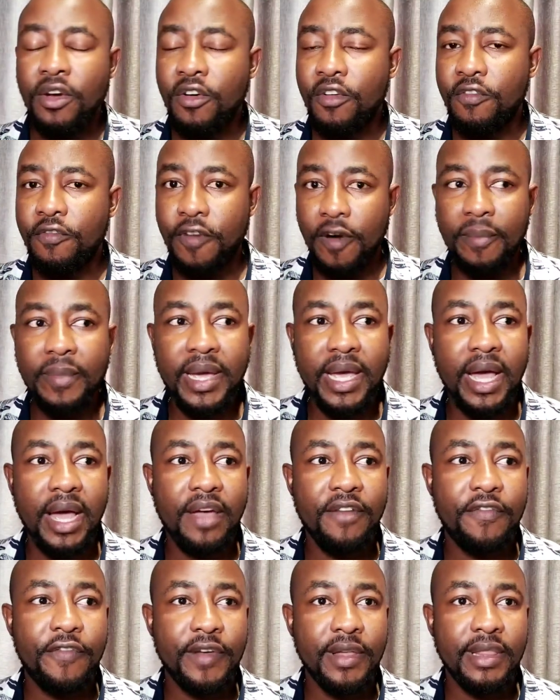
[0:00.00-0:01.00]
For me,
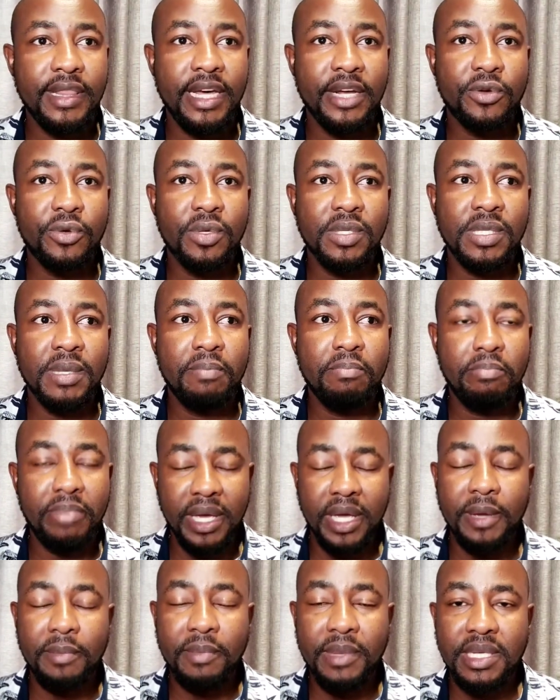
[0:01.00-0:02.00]
I feel that was a
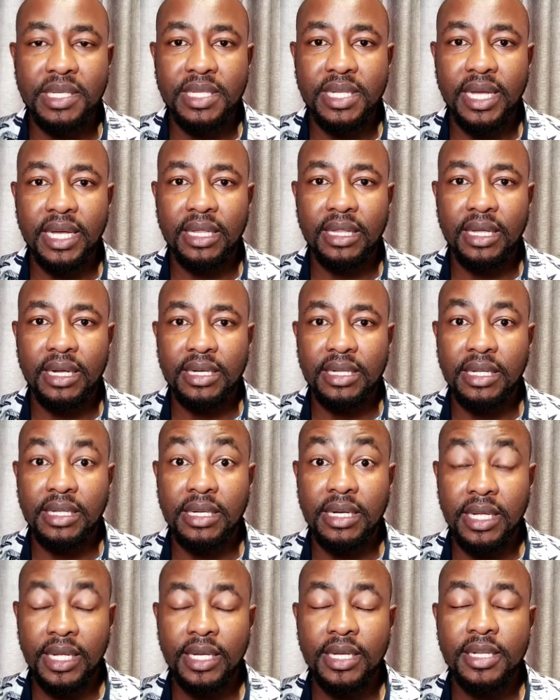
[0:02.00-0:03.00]
big mistake that he
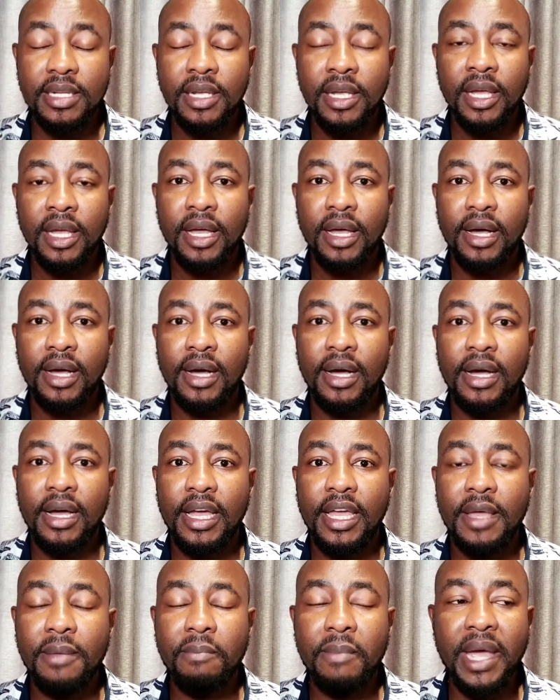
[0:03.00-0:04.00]
did.
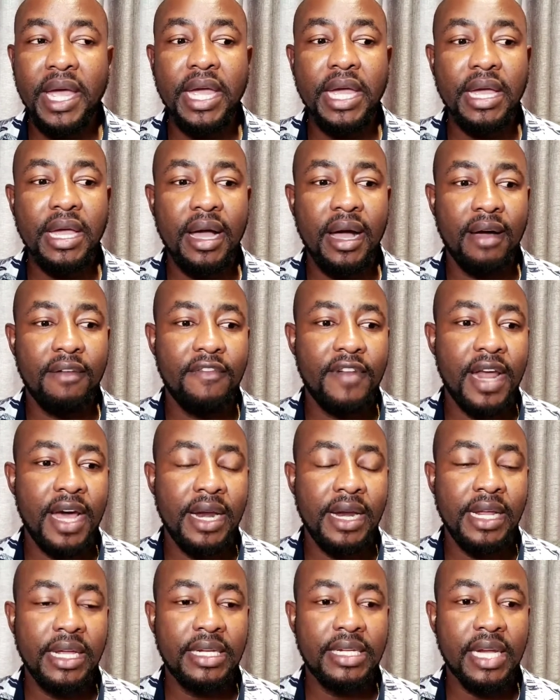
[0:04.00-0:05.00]
He may have
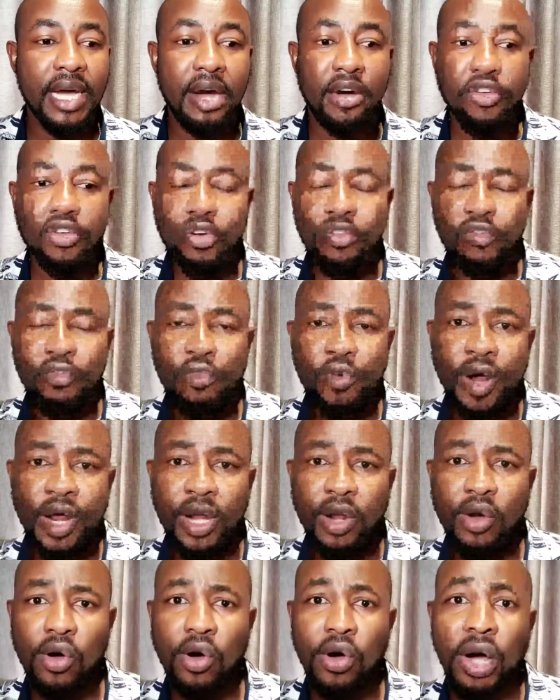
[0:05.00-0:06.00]
done it out of
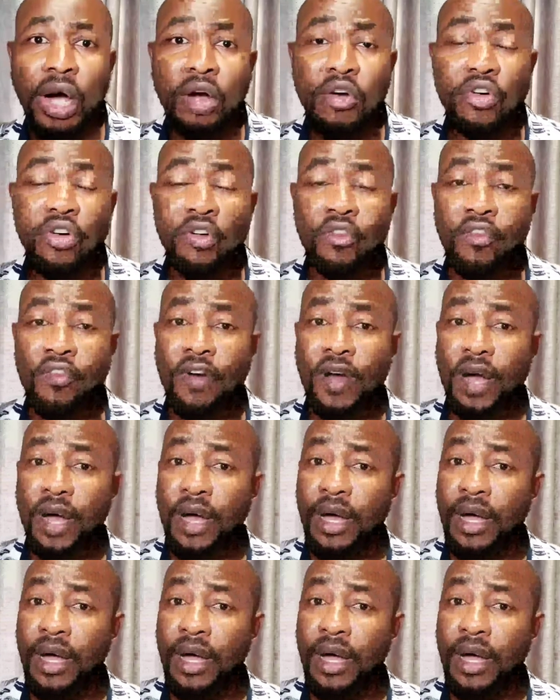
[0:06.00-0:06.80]
will, or out of